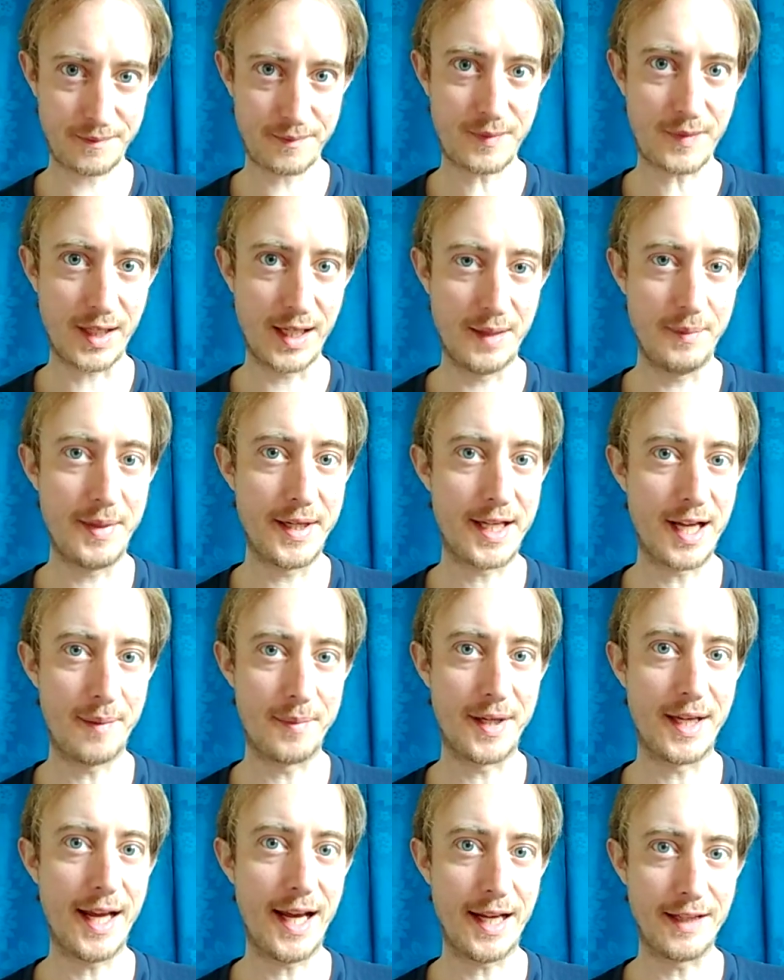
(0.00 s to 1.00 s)
in
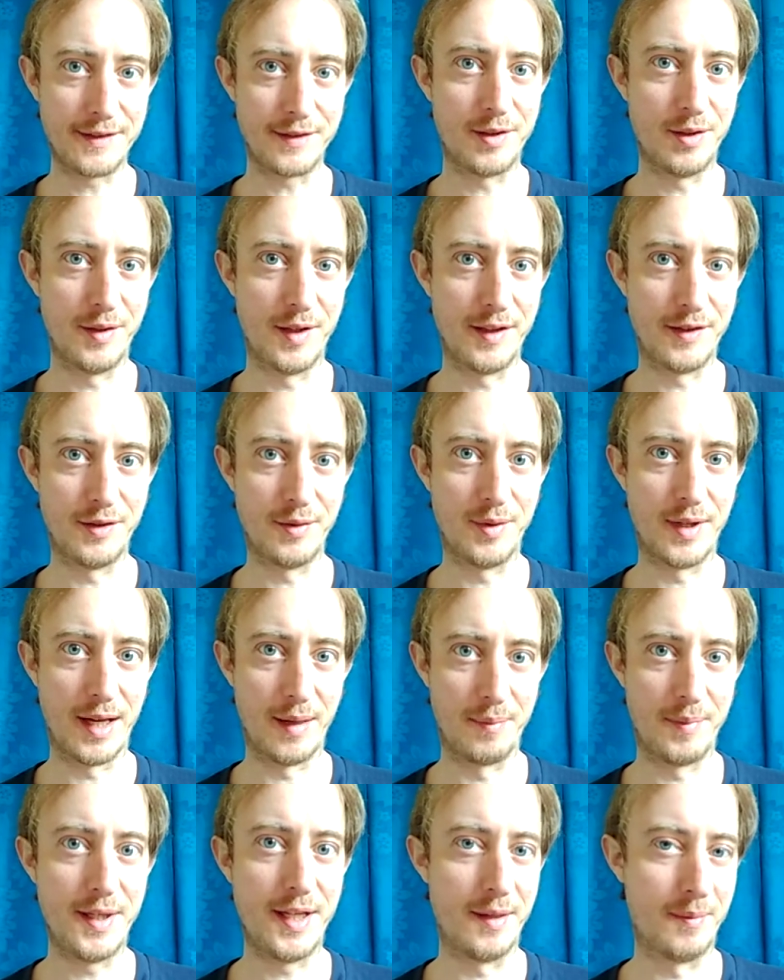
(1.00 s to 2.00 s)
becoming as good as you can
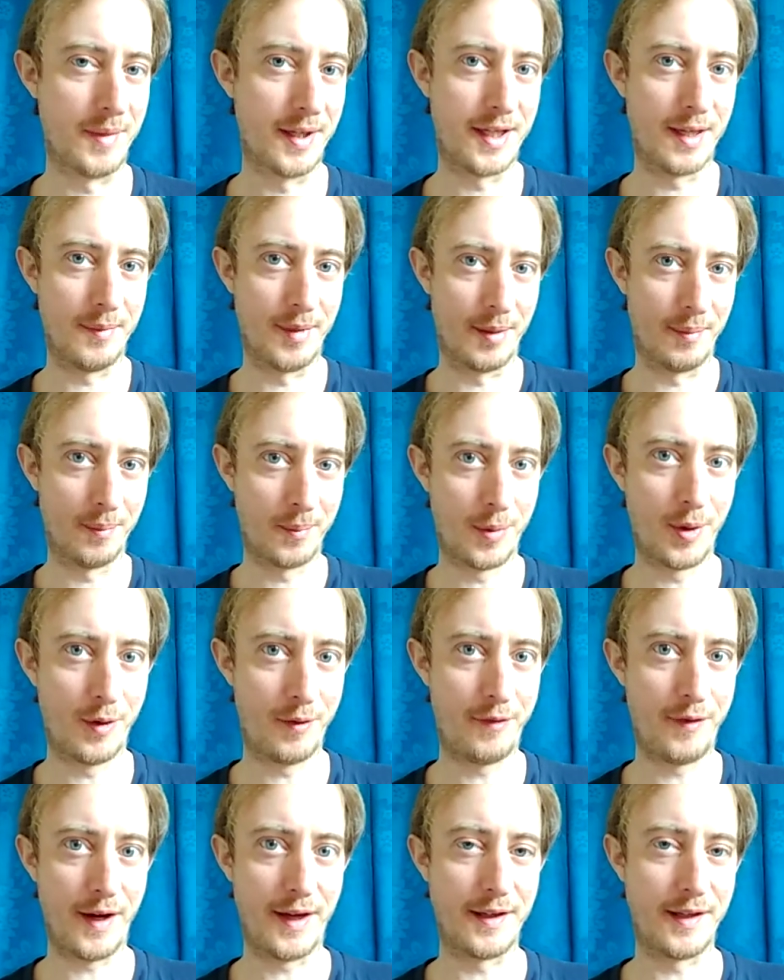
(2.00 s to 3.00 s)
be, in becoming
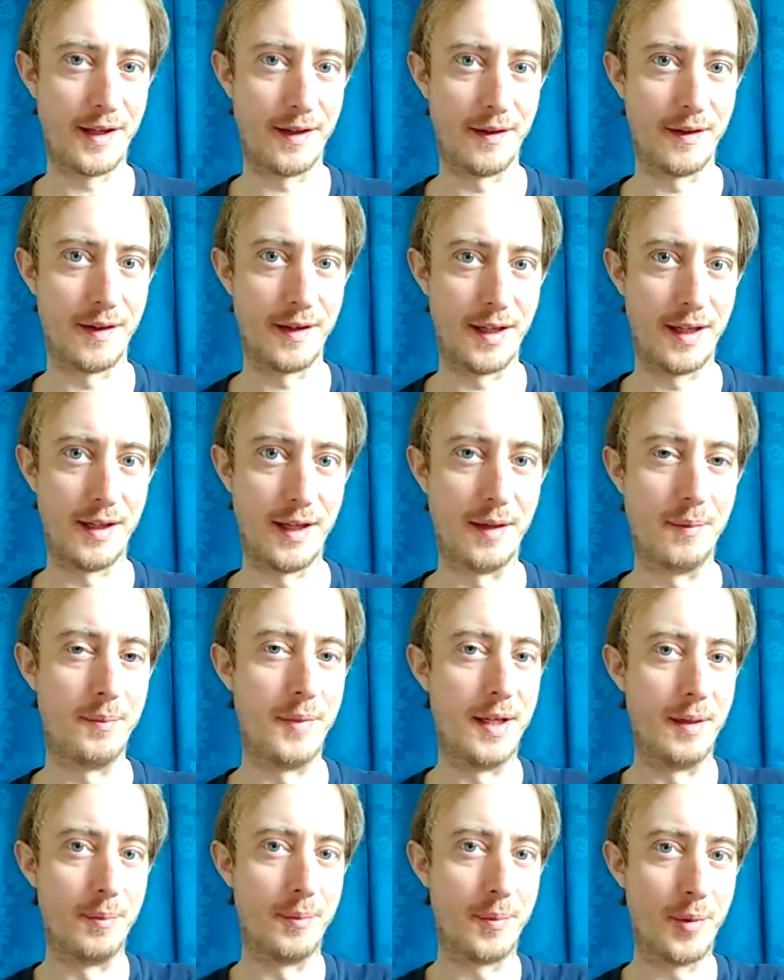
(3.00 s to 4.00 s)
perfect, in
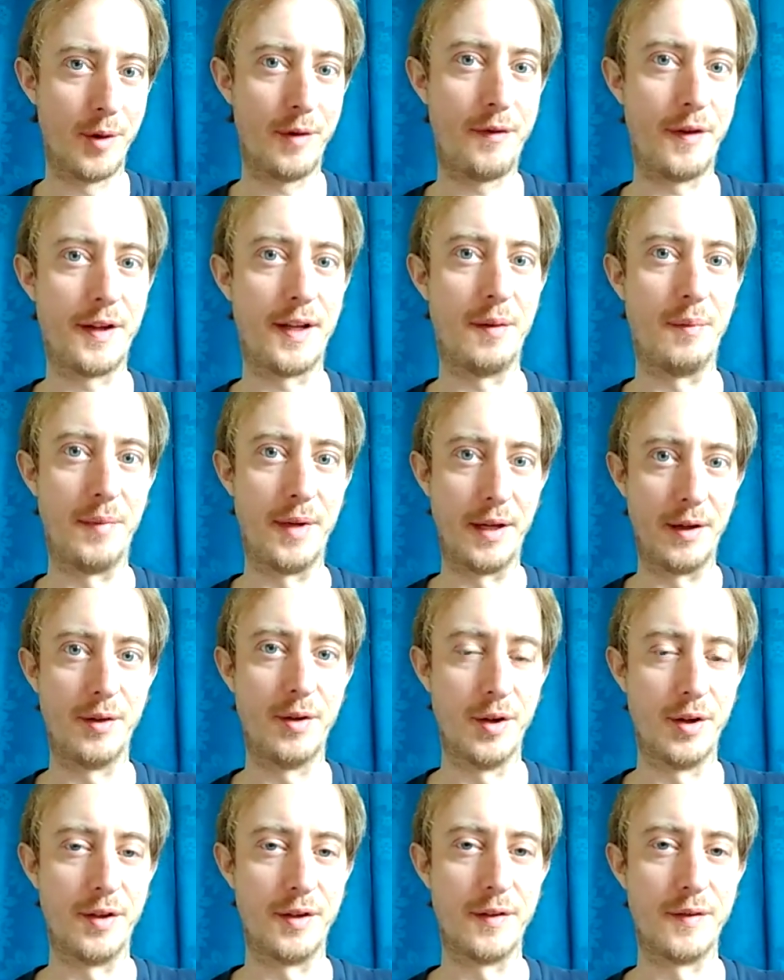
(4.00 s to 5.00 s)
being perfect, in being
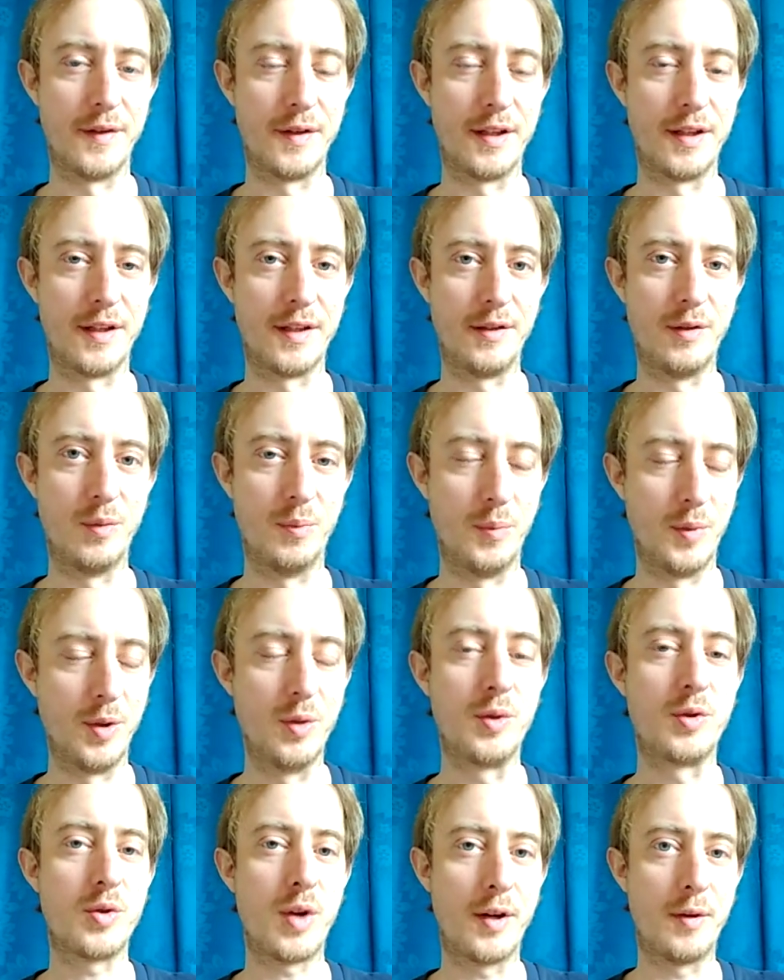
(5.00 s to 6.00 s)
good, you
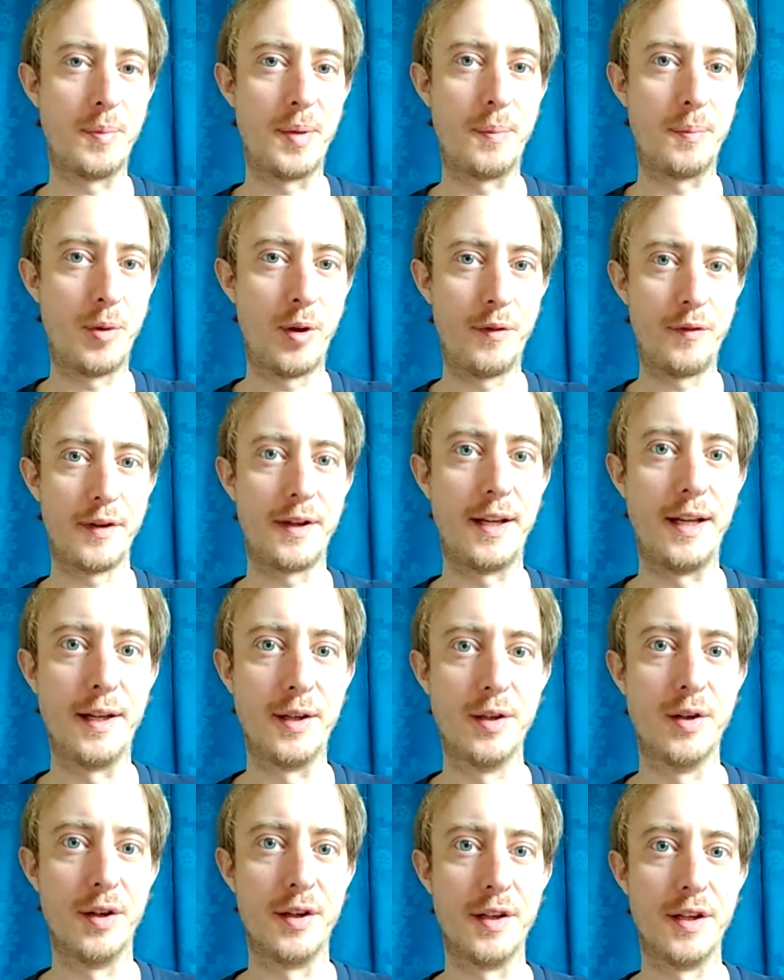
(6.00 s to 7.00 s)
try to be perfectly
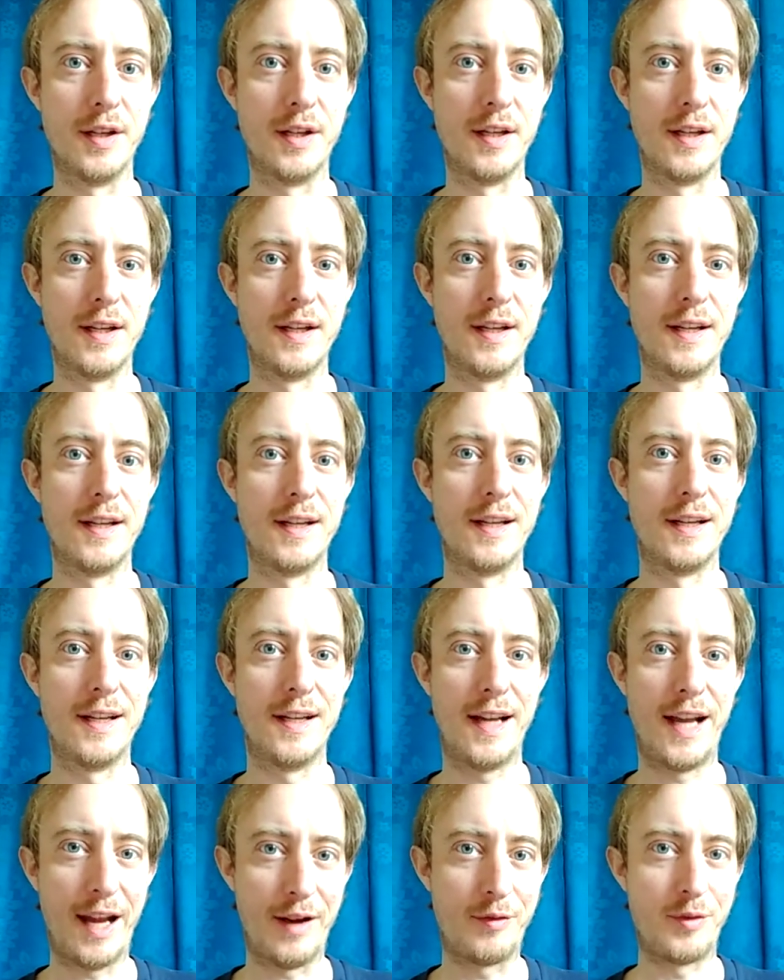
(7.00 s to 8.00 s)
good.
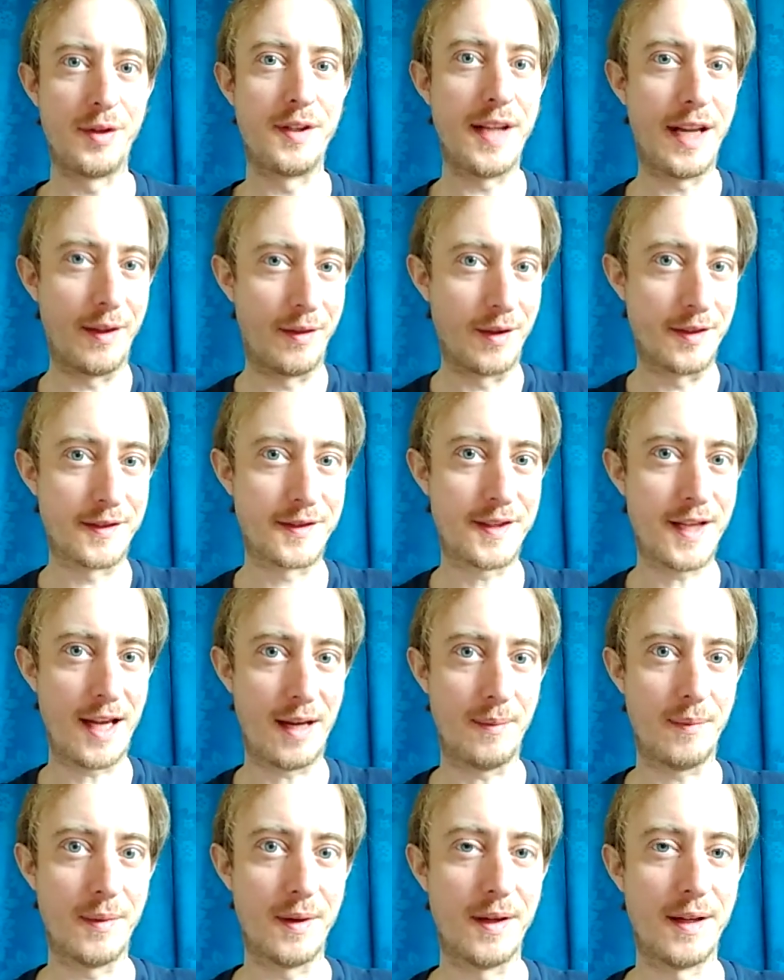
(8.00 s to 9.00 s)
Every day the
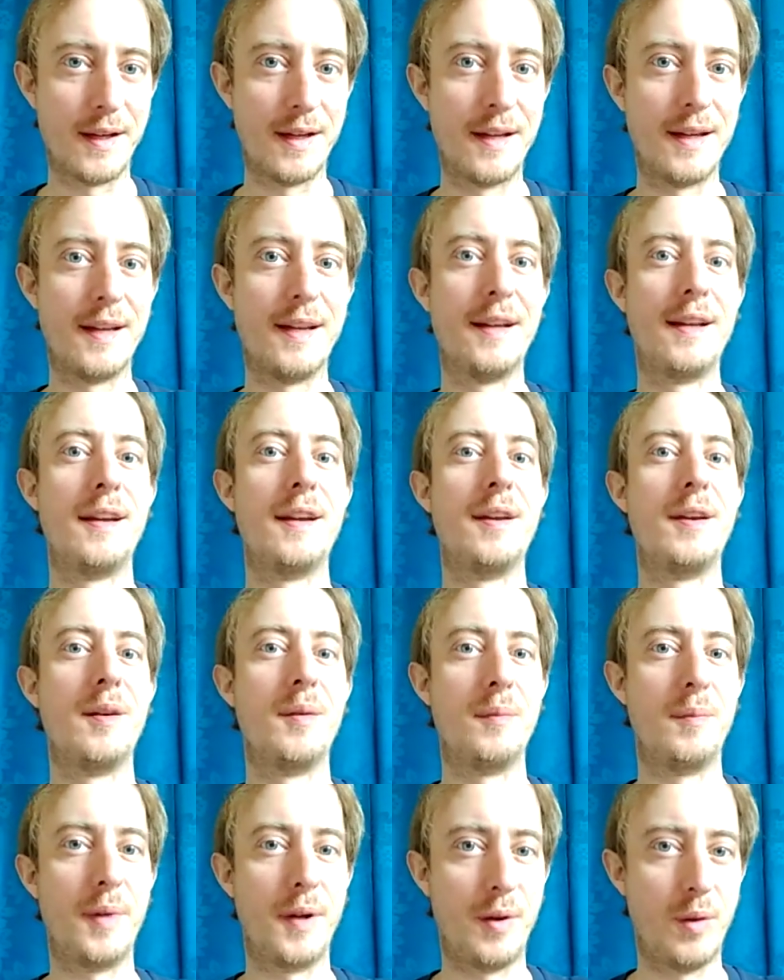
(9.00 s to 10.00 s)
same.
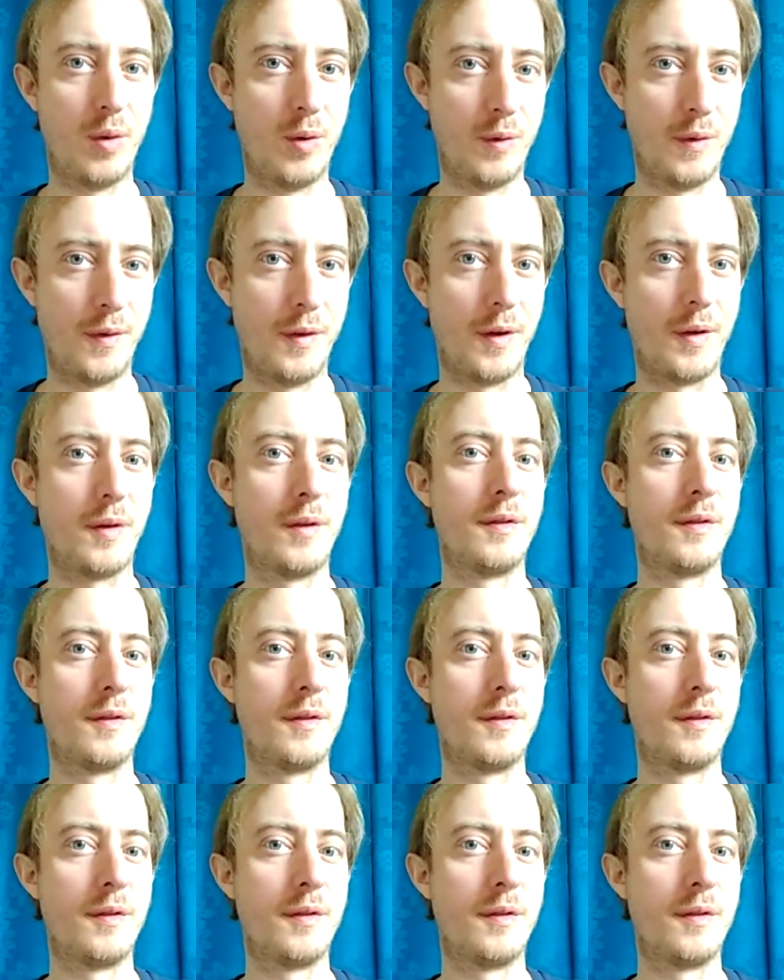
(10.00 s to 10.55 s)
But over the